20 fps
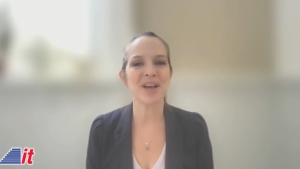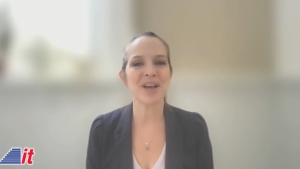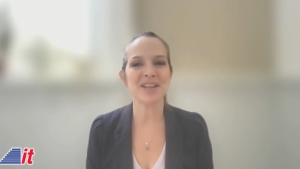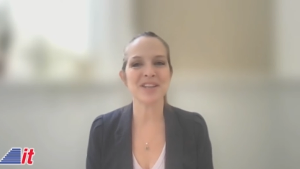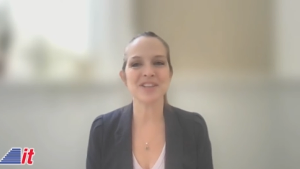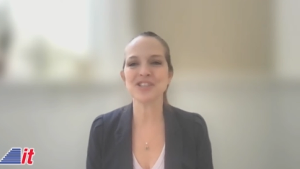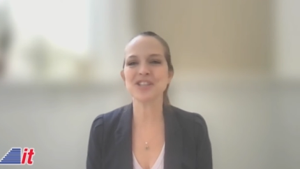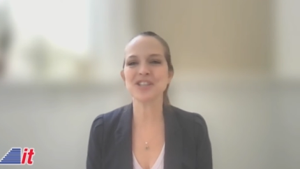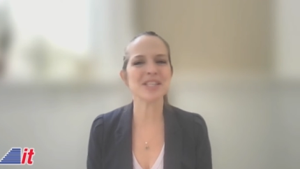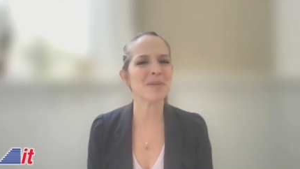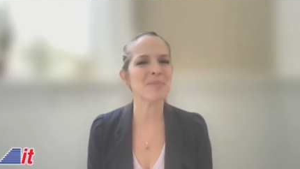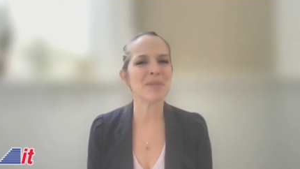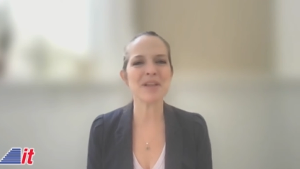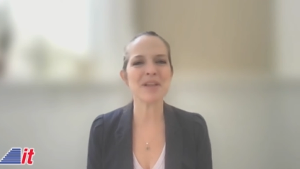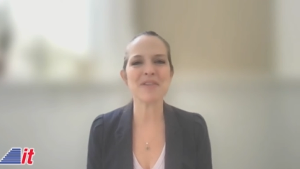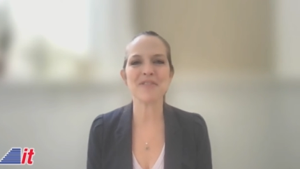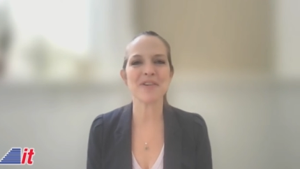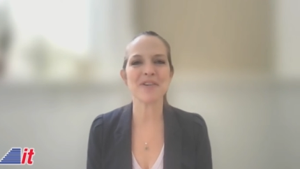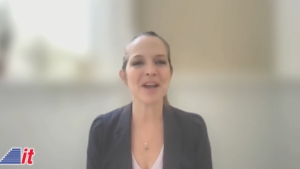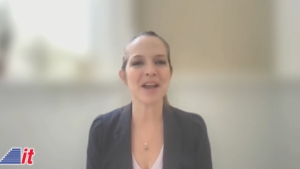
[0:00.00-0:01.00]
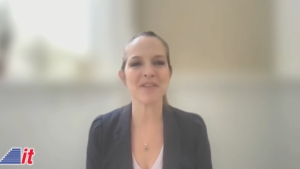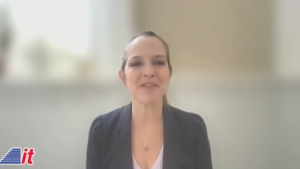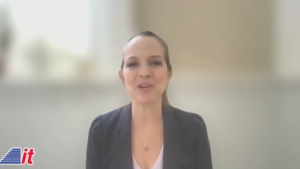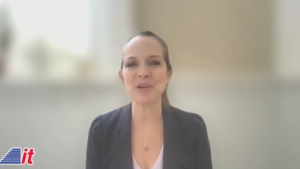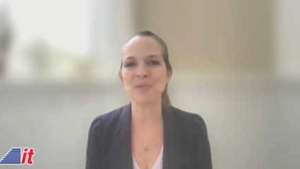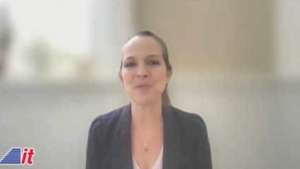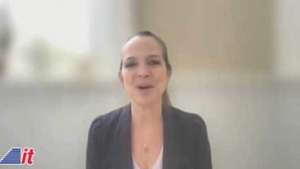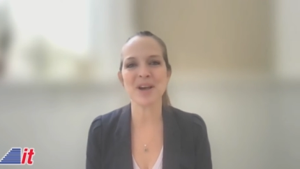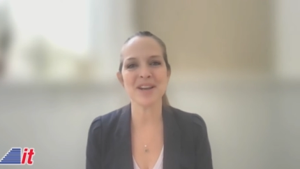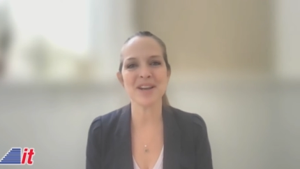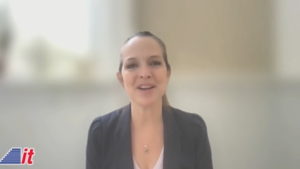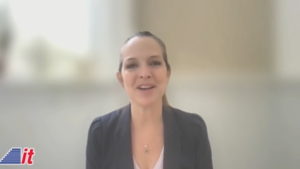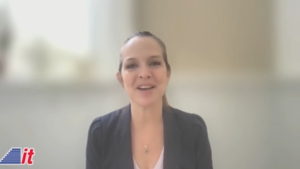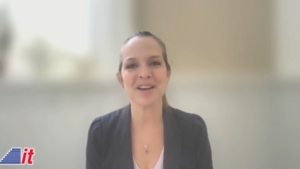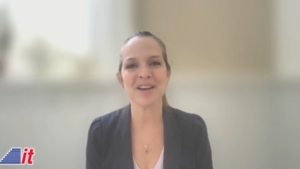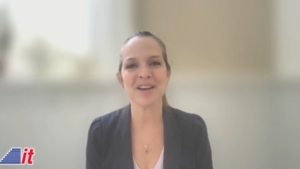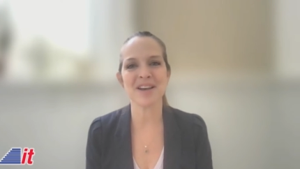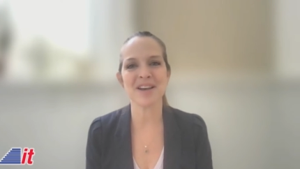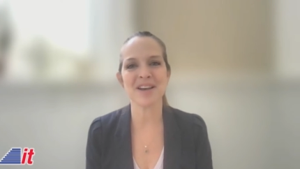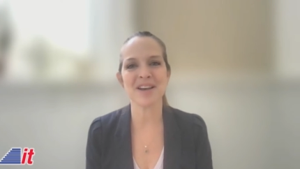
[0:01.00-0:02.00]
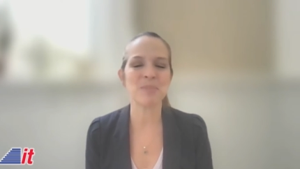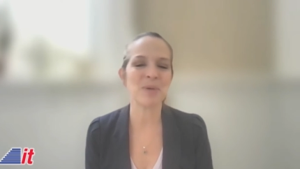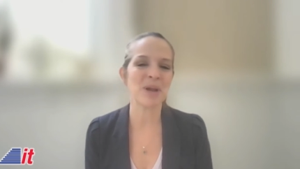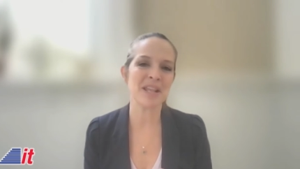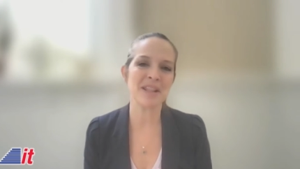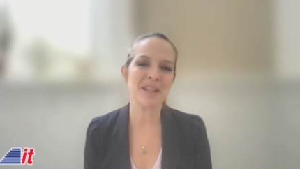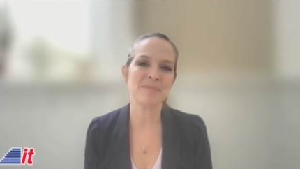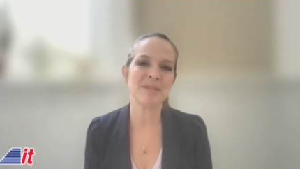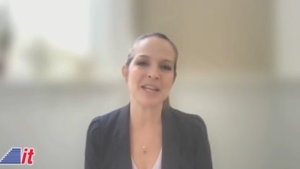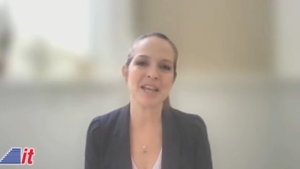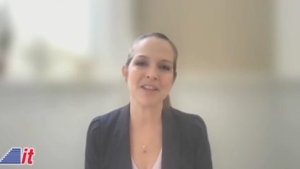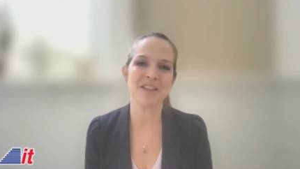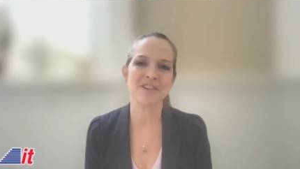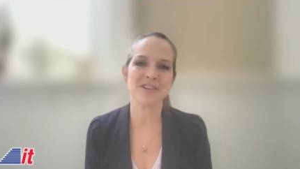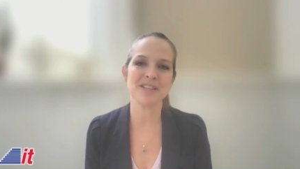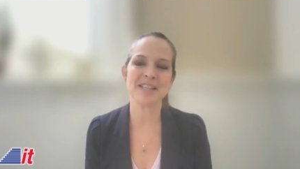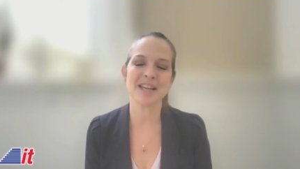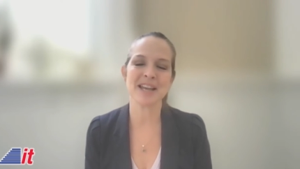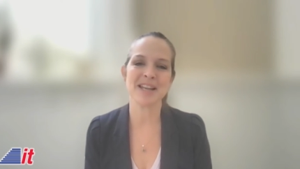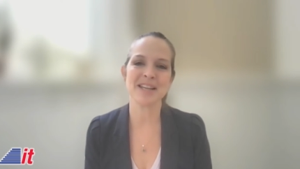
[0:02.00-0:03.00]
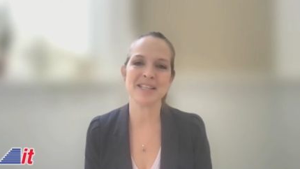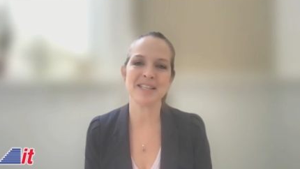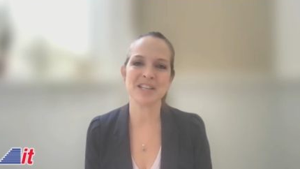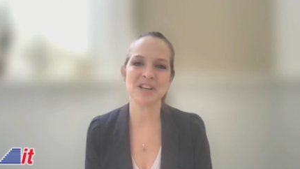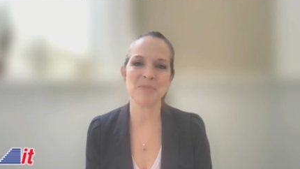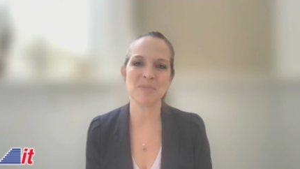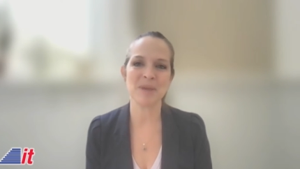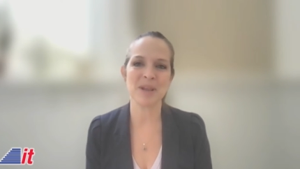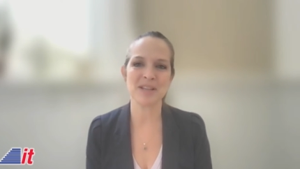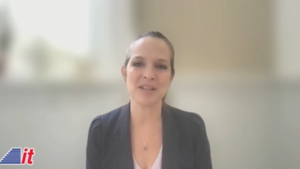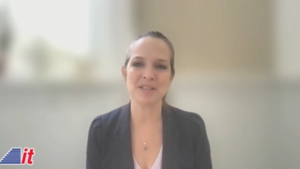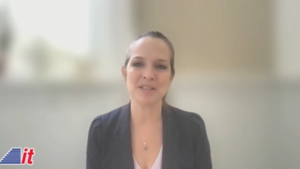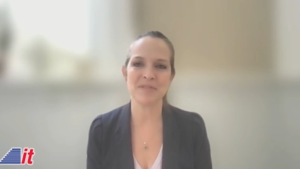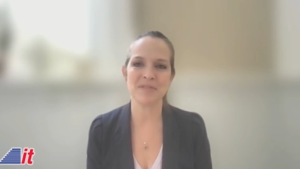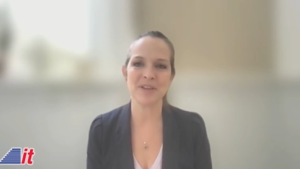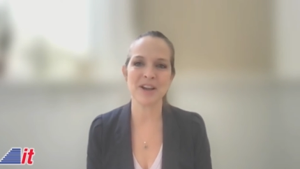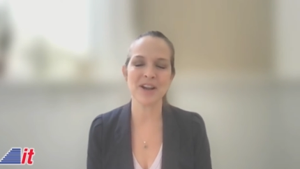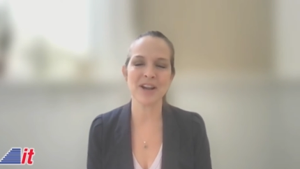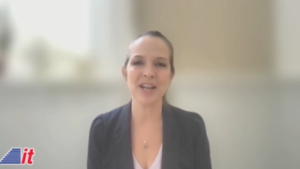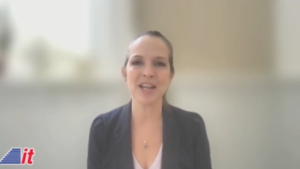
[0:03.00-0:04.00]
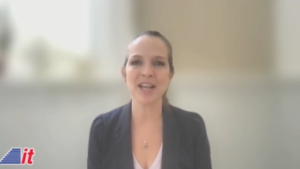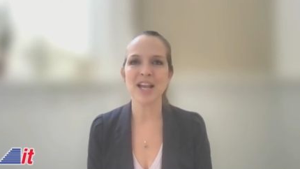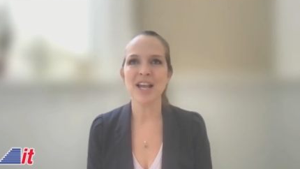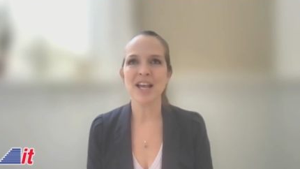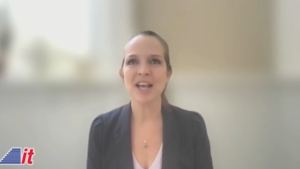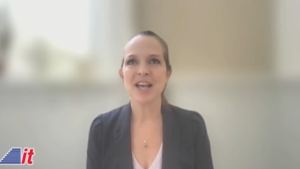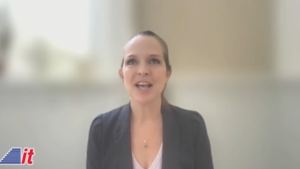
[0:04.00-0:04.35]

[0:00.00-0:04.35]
There's just something for everyone, and bringing them together in Science Near Me is a very